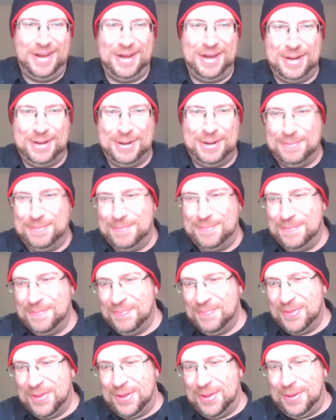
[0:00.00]
Um,
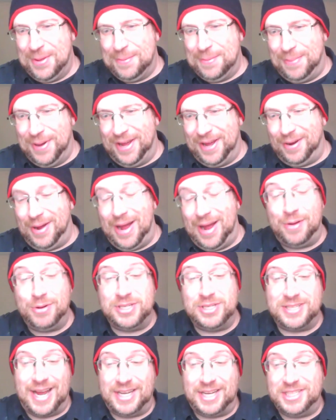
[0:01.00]
but I
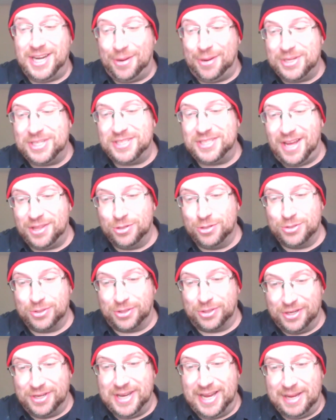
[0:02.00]
always, actually, I always thought those were
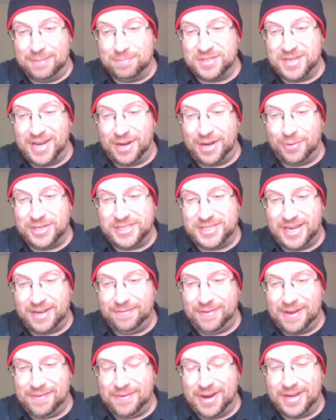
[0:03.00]
good names. I always said
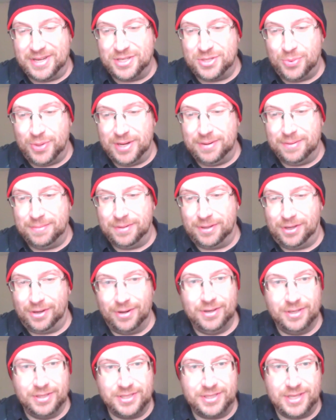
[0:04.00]
if I had twin
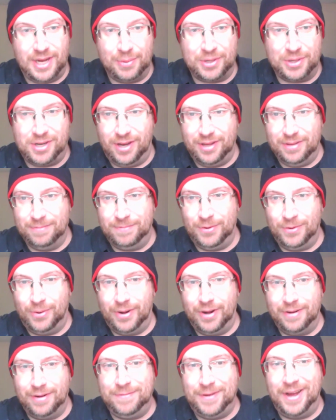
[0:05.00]
girls, I would call them
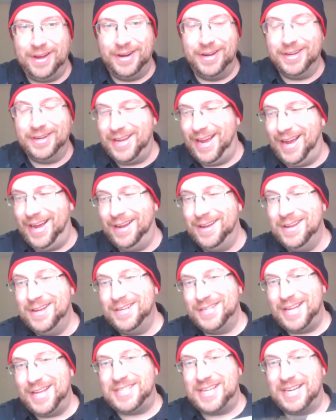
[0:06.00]
Flora and Fauna. Yeah,
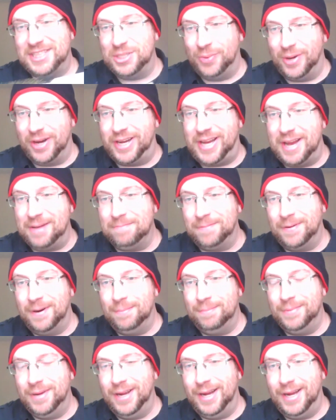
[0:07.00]
that's actually where it came
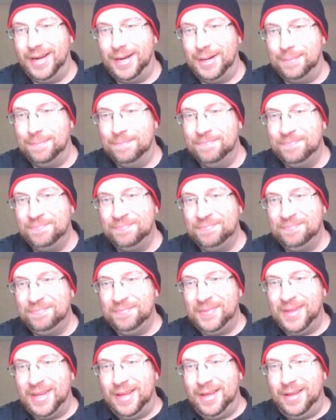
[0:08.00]
from. Um,
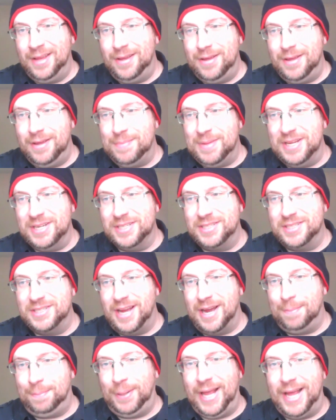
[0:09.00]
it means
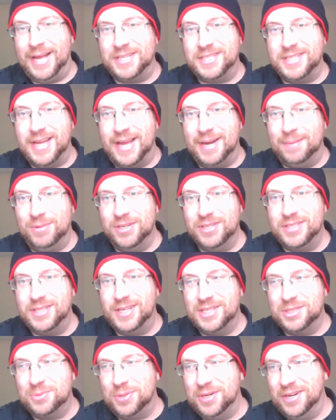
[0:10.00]
uh, plants and animals,
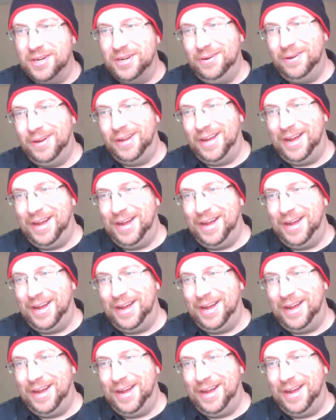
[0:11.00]
as we know.